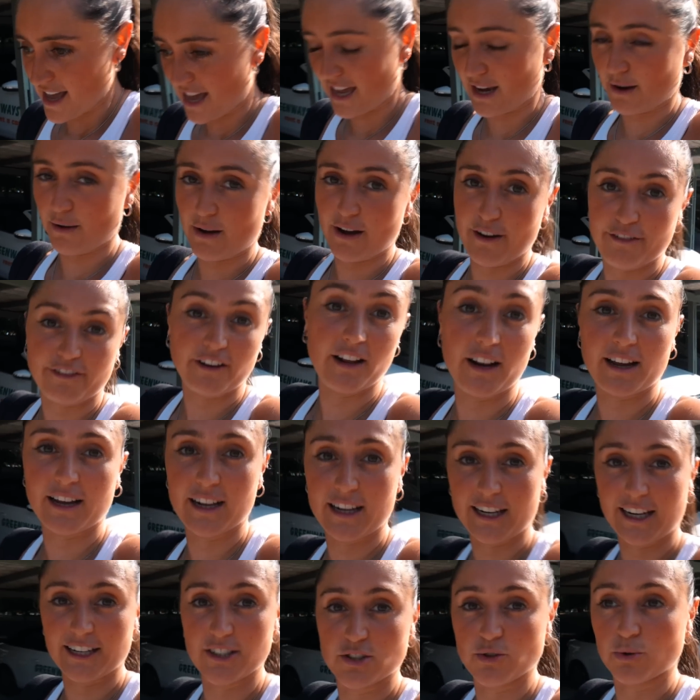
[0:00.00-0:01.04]
Anyway, I felt like I'd
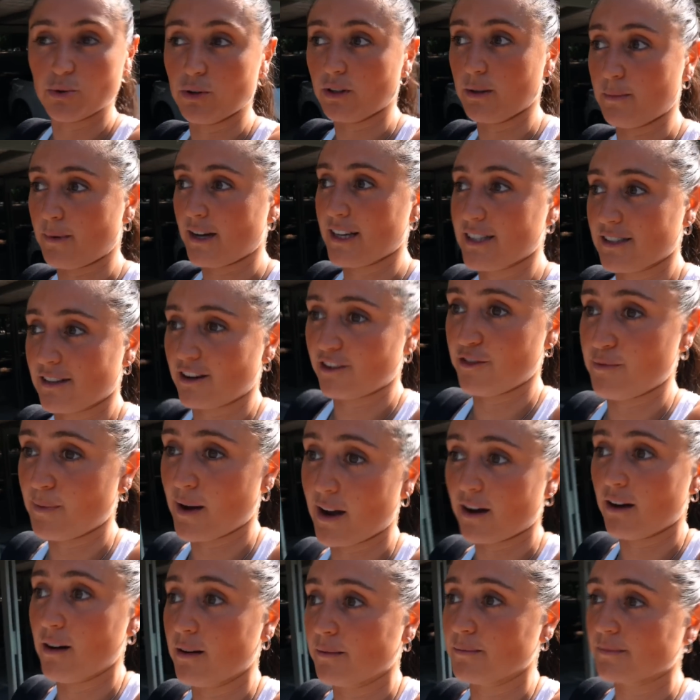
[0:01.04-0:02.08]
like torn the muscle off my
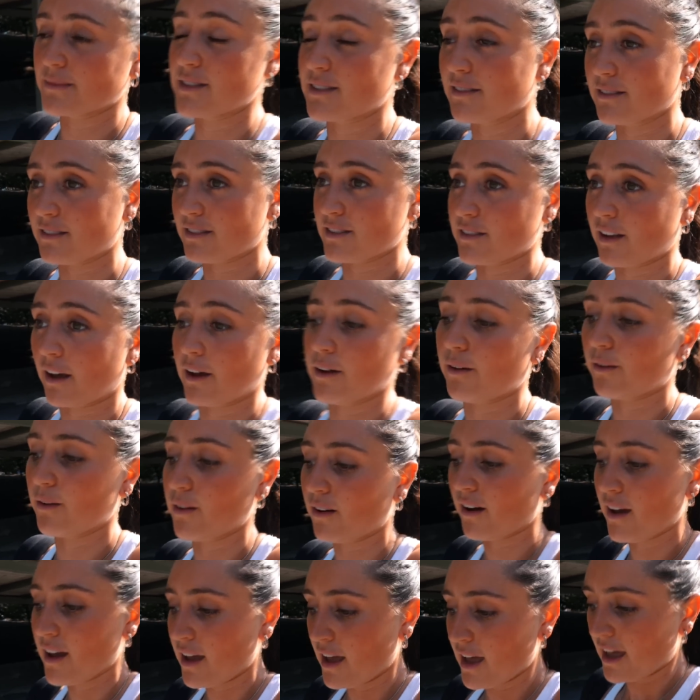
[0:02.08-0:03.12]
arms. So
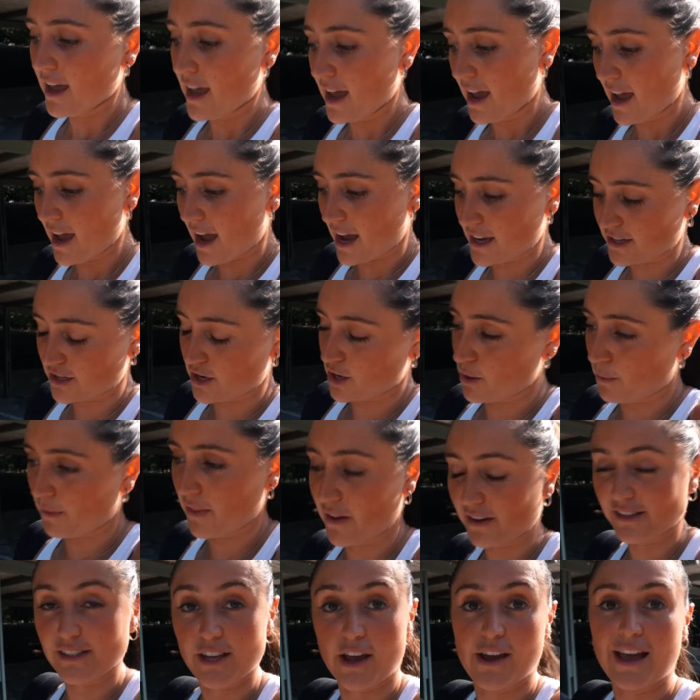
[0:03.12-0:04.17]
I don't know whether
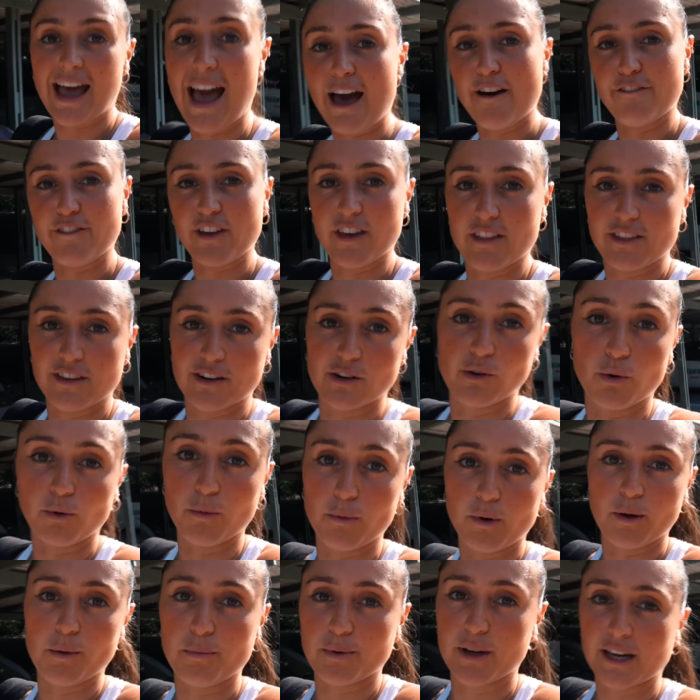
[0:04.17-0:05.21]
I was going heavier than
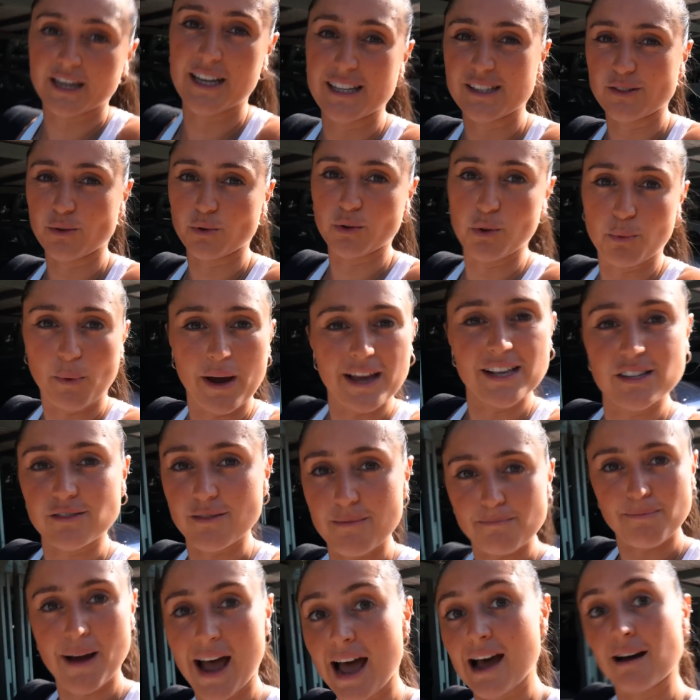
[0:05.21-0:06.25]
normal because all the weights
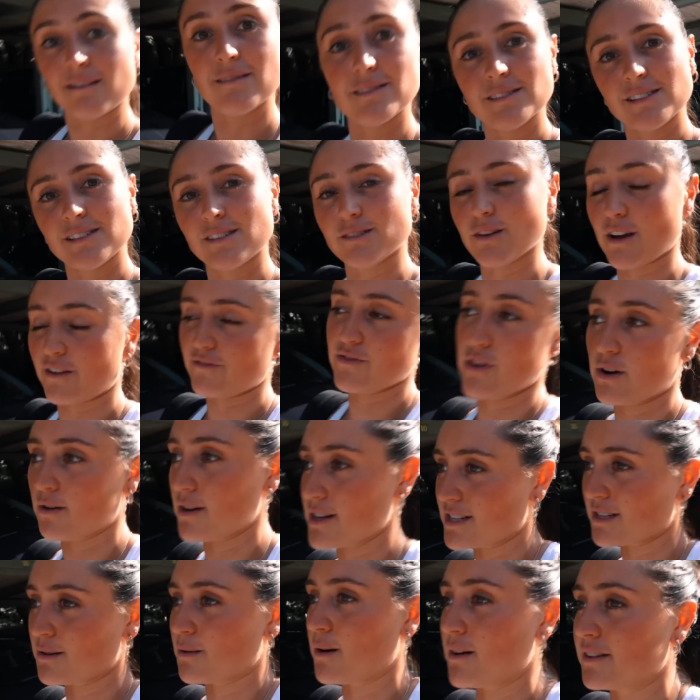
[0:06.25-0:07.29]
were in pounds. So I have no
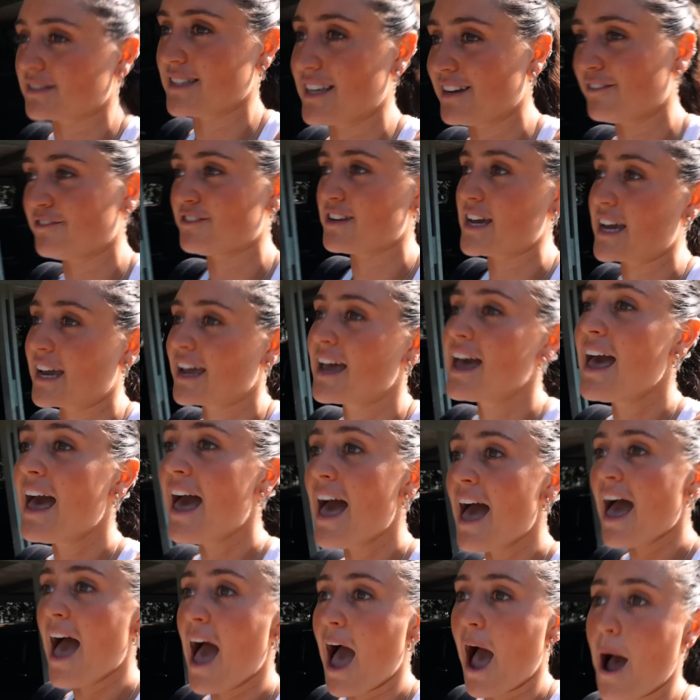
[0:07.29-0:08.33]
idea what I was
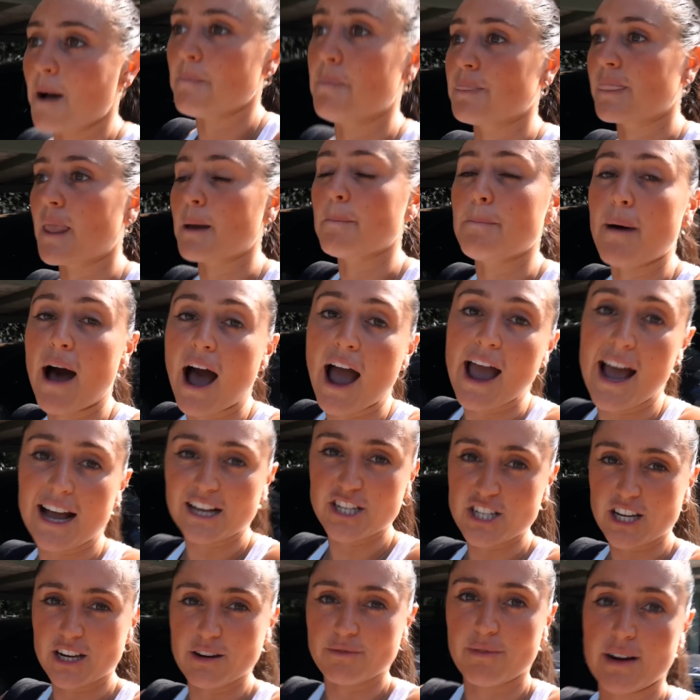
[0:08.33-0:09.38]
lifting. But I
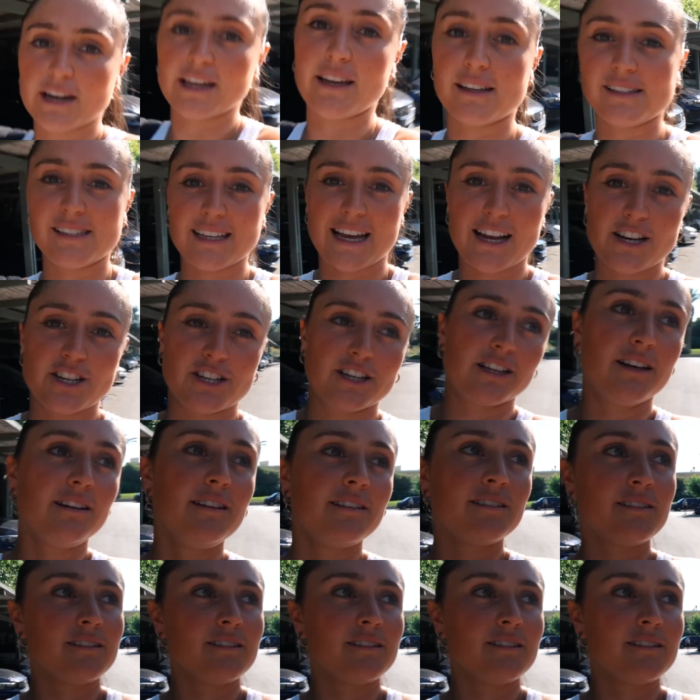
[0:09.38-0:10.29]
actually had a really good session.